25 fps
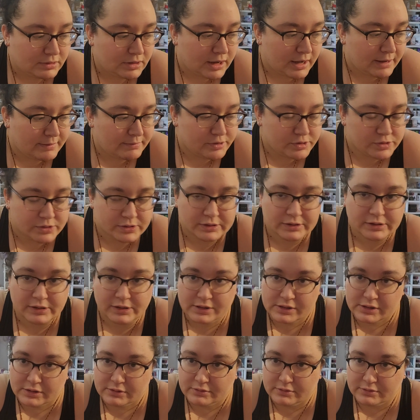I'm doing
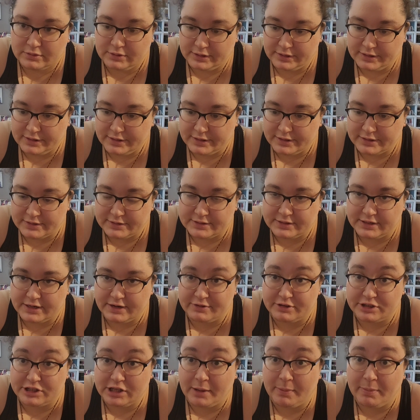the things that I
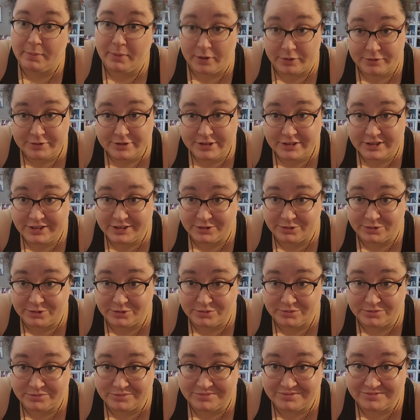was supposed to do